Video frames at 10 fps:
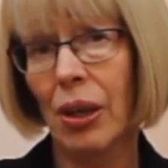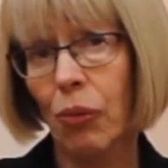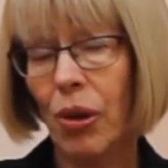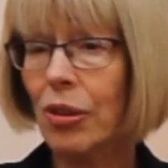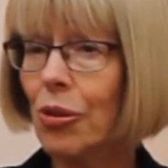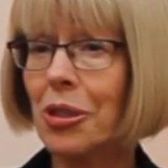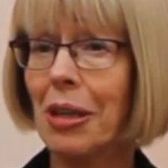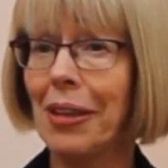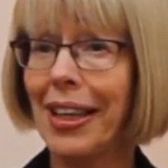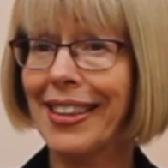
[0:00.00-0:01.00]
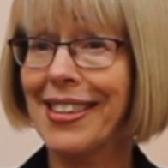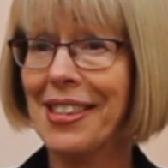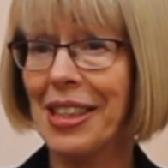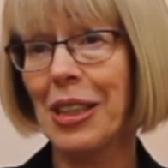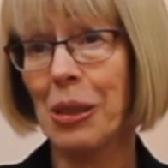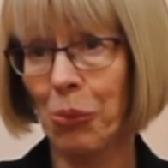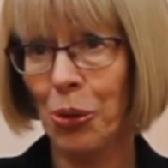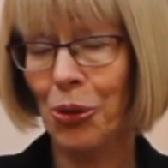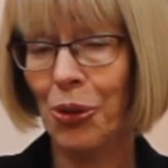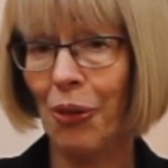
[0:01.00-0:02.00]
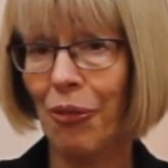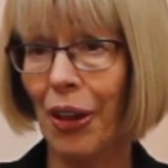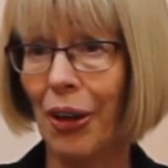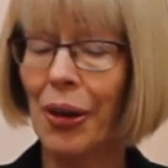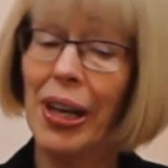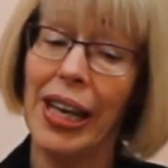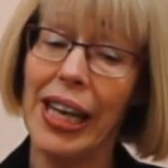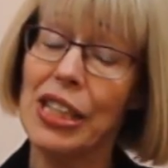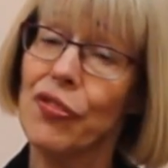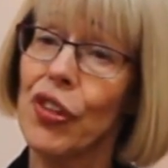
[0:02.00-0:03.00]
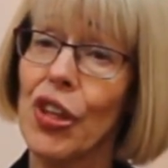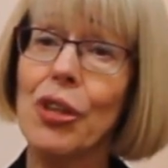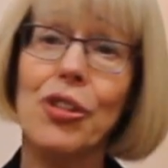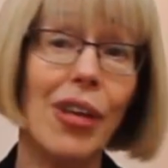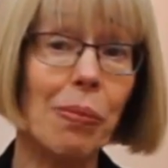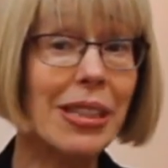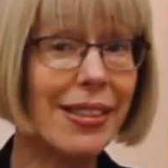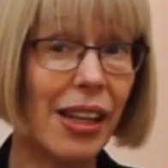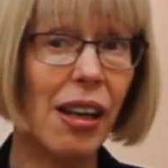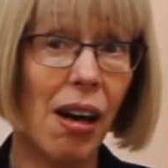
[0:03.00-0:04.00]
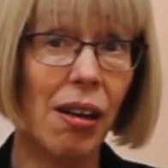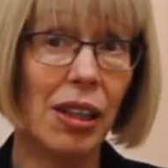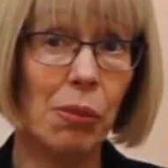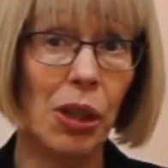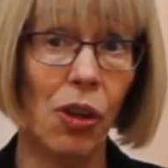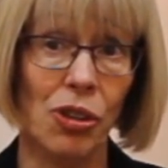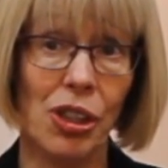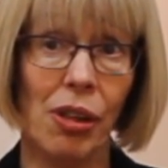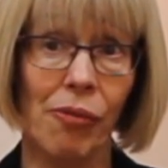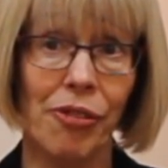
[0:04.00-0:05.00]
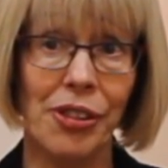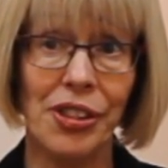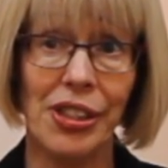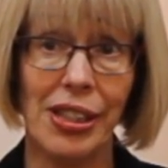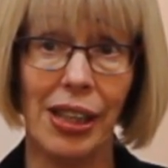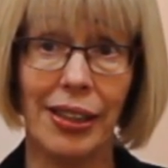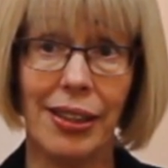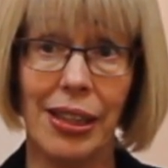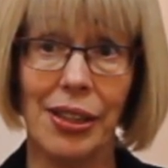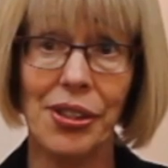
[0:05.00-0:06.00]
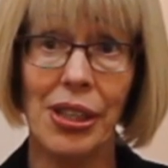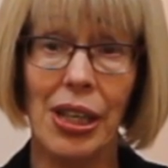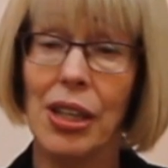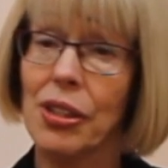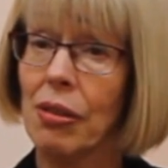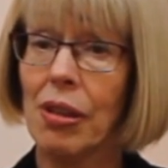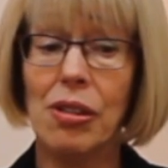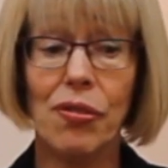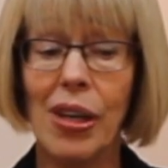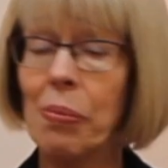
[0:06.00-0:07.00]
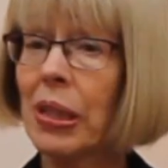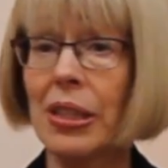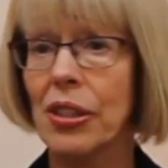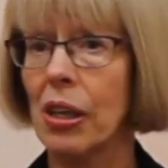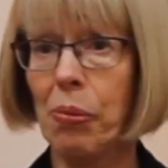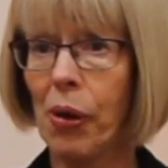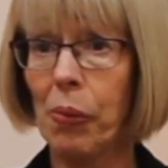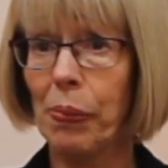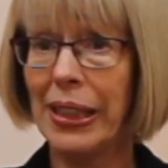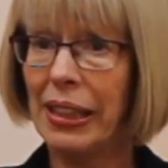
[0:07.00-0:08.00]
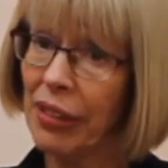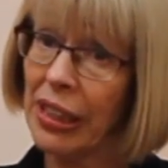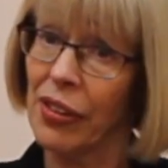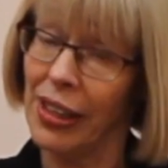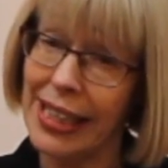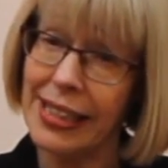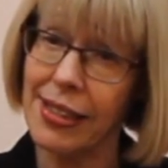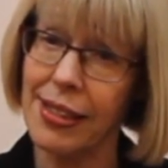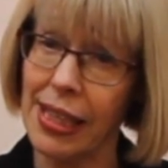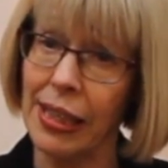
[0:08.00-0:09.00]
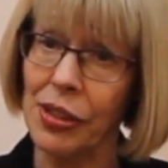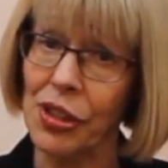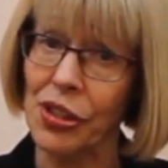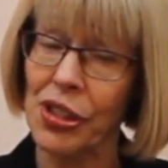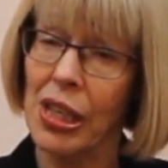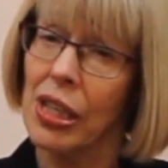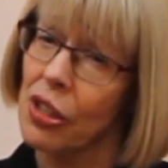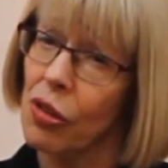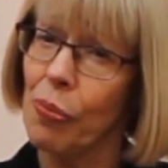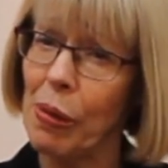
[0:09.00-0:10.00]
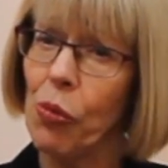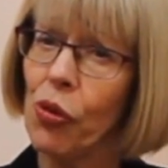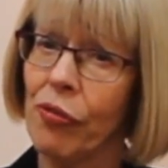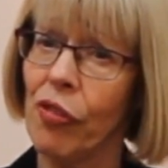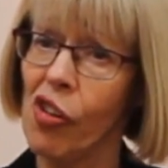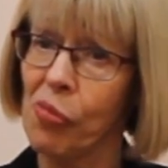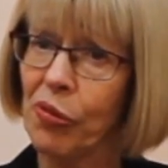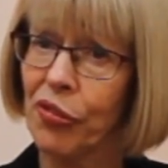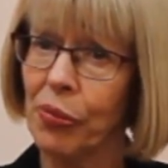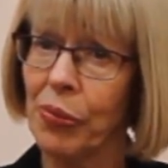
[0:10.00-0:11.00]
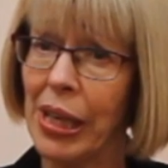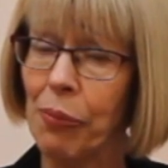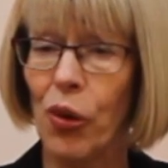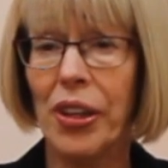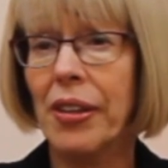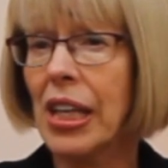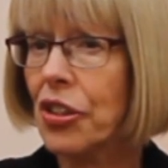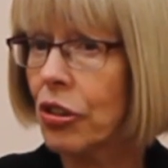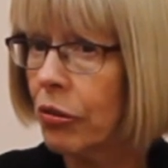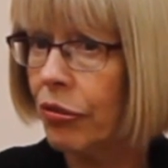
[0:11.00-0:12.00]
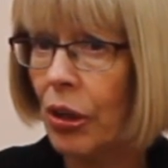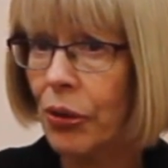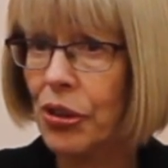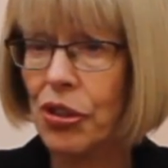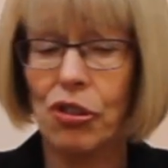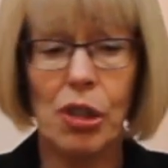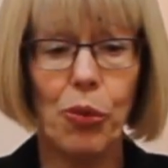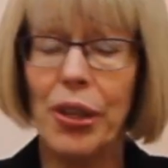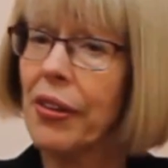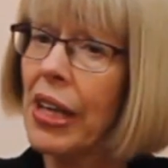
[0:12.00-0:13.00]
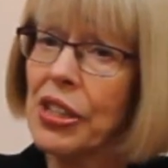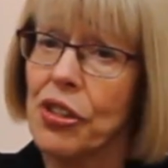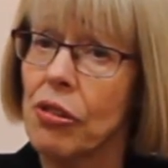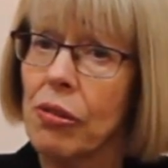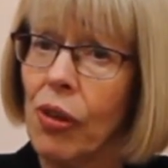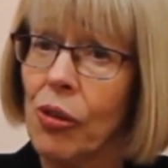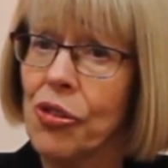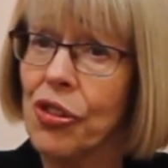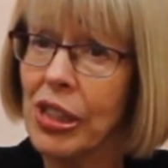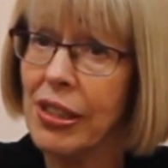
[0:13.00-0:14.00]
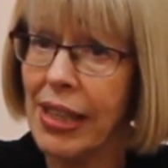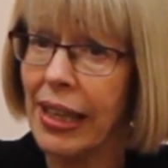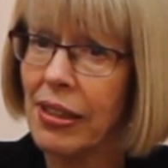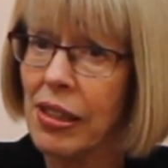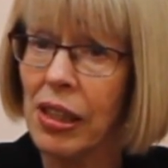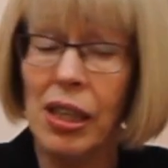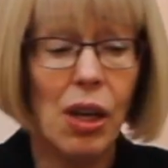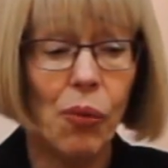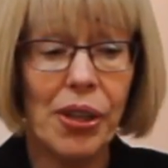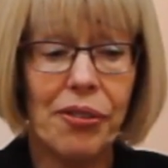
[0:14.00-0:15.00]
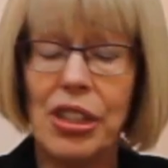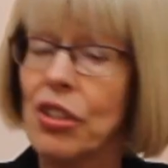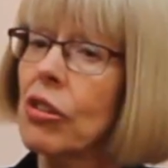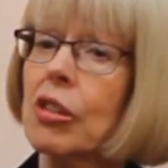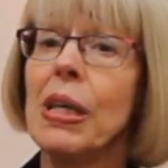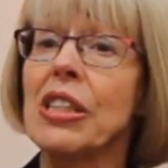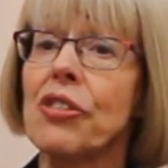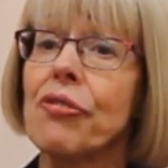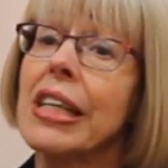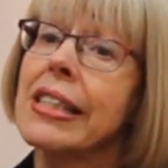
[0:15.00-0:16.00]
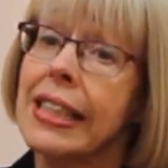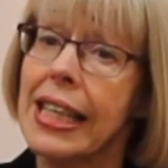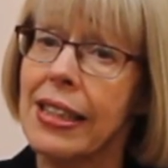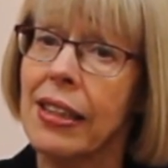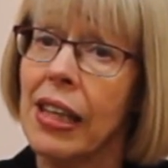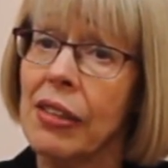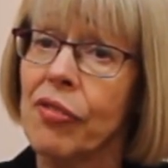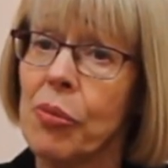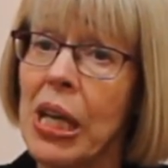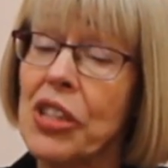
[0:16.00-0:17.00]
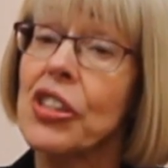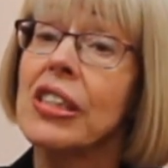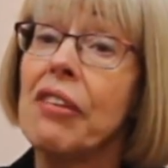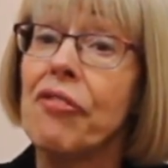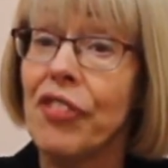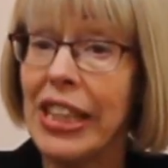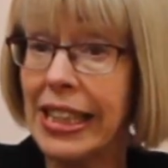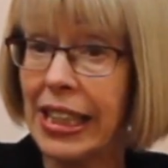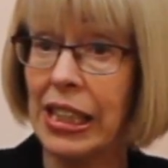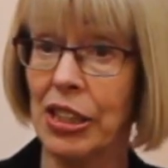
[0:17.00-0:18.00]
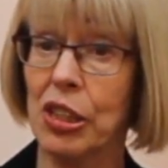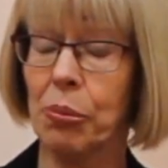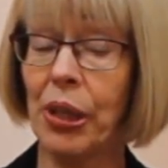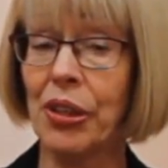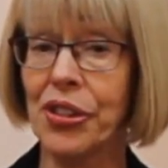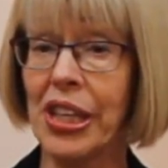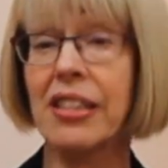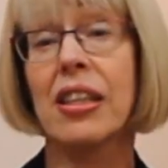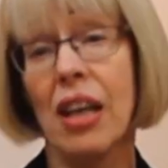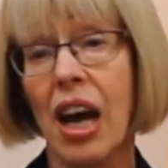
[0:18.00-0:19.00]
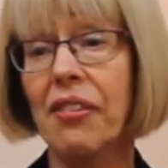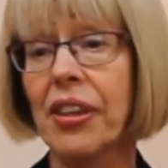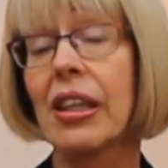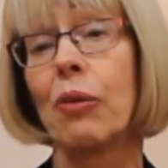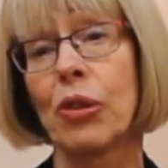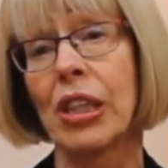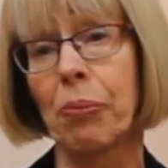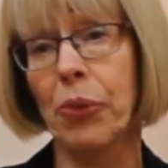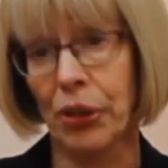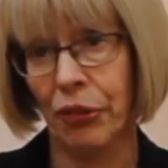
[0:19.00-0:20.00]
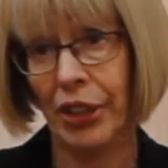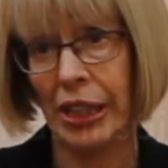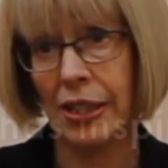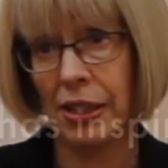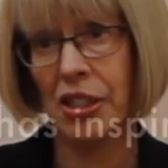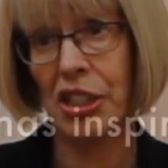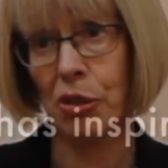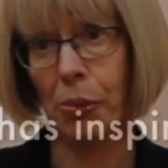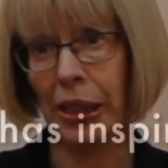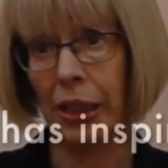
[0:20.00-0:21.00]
What I'd also like to see a little more of, though, is for those families that can't come along to conferences like this. So those families that are probably living in the later stages, so a bit more involvement from them, whether that's through focus group, whether that's through voluntary sector, whether it's through dementia friends getting that information and then feeding it into the process. I think that would improve things considerably.